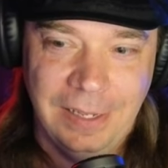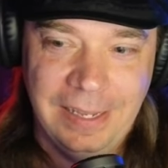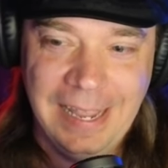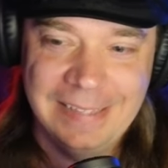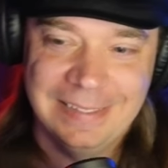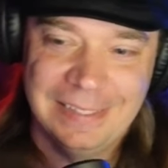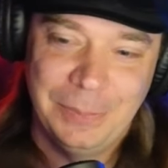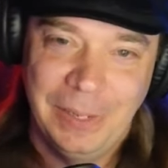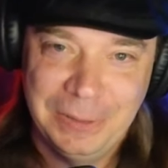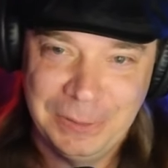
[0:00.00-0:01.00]
has this
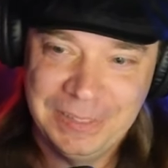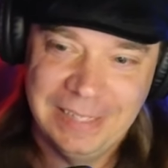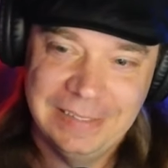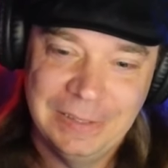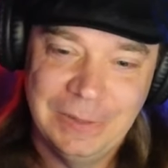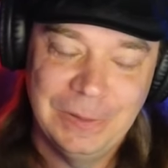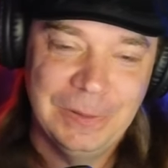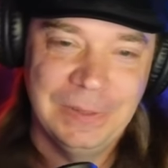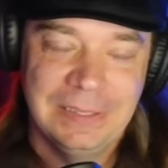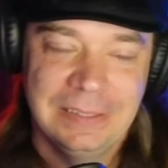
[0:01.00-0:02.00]
special
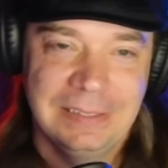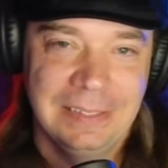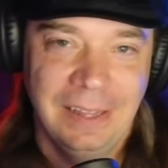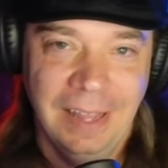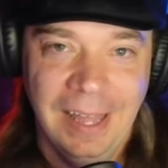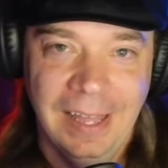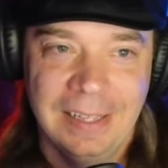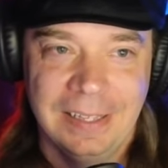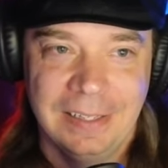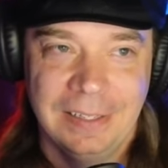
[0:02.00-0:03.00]
tentacle that
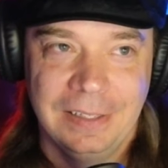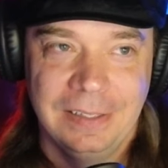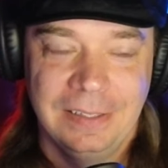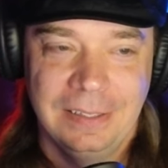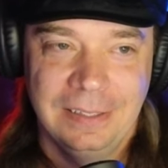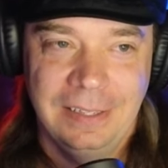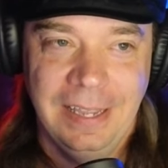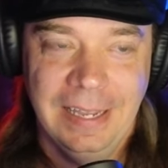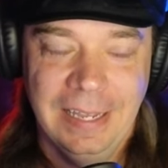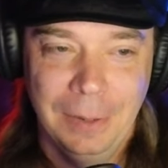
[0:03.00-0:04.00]

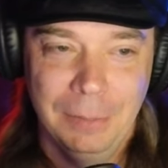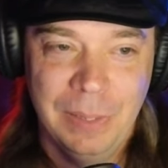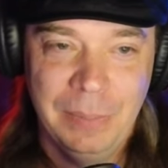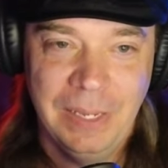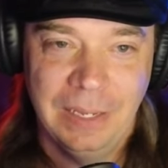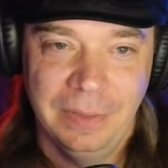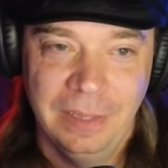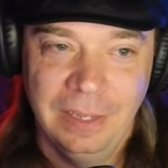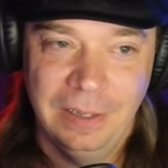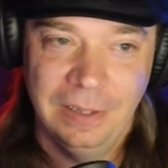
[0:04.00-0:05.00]
can mimic
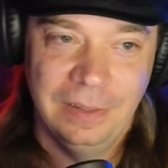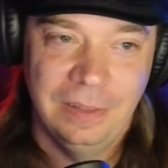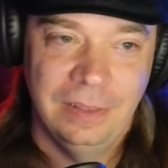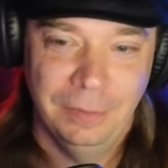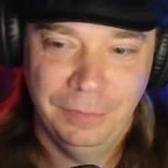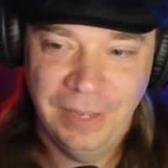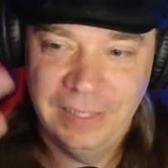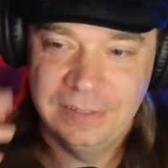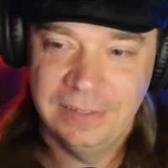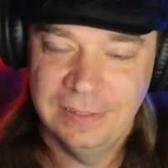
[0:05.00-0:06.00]
the
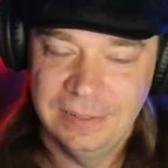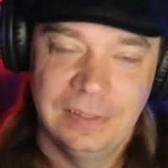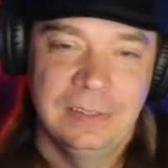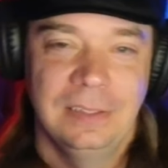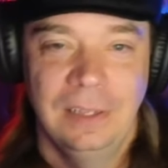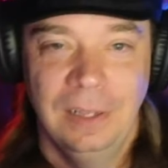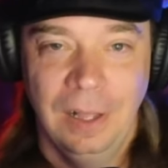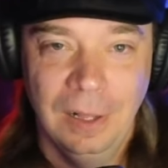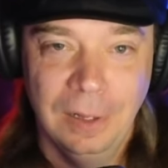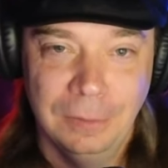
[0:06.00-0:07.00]
faces
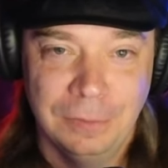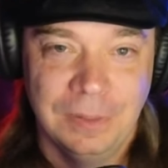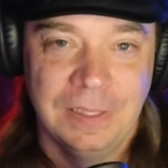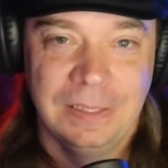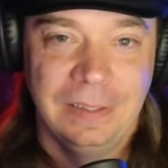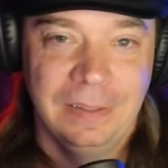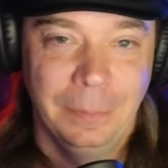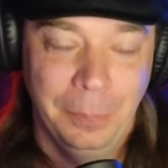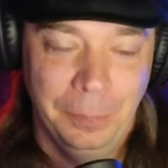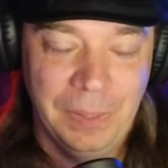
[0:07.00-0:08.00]
of the
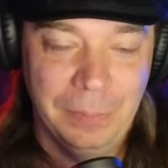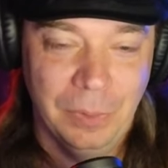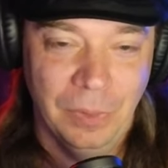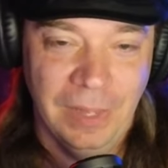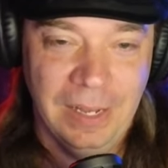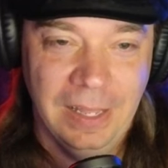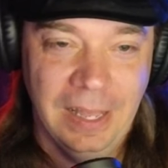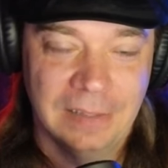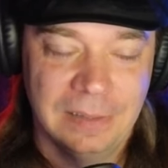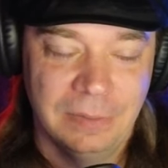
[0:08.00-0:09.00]
people that it
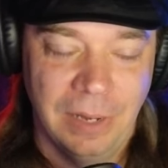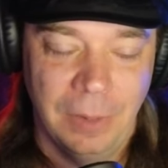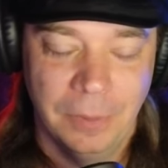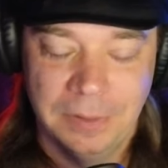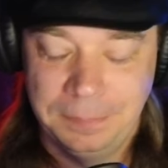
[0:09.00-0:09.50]
has devoured.